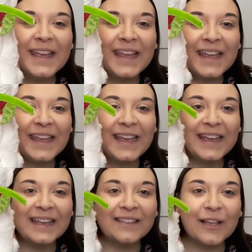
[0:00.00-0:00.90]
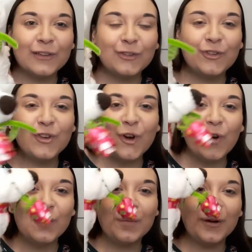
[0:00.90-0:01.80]
He is
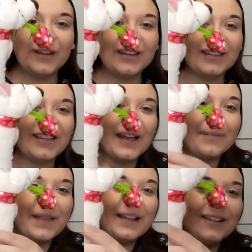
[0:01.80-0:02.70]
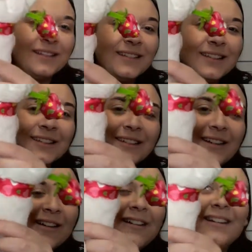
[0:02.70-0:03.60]
adorable. Look at him. And look,
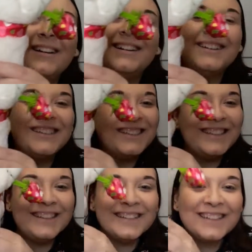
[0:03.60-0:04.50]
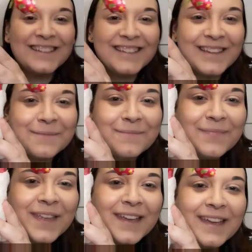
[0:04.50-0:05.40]
look. Oh, look at
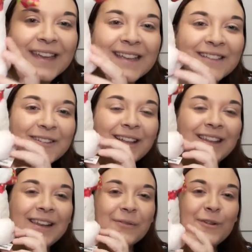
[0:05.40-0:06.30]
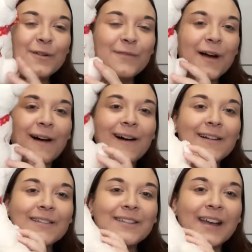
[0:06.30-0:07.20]
him. He's got a little love
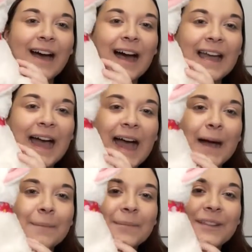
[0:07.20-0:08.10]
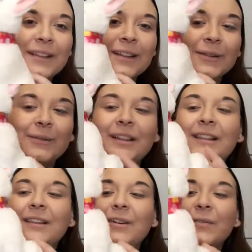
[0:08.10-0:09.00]
heart. I absolutely
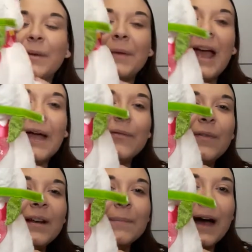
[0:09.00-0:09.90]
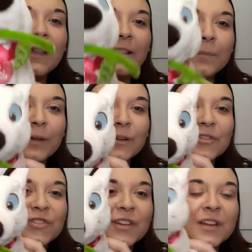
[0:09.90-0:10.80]
love him. Everything about this
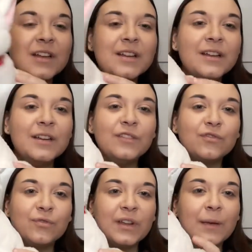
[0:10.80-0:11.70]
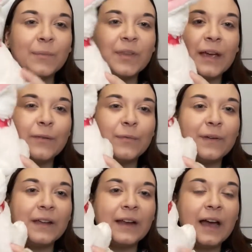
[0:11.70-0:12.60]
plush screams
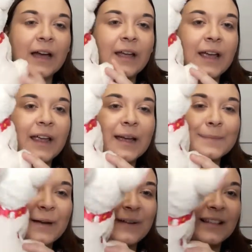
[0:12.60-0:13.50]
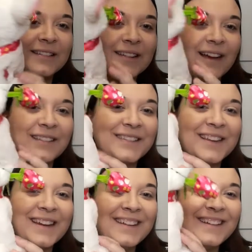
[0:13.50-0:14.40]
everything I hate about Valentine's
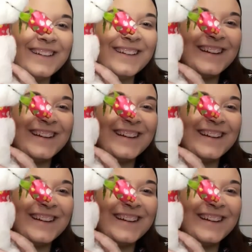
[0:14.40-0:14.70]
Day.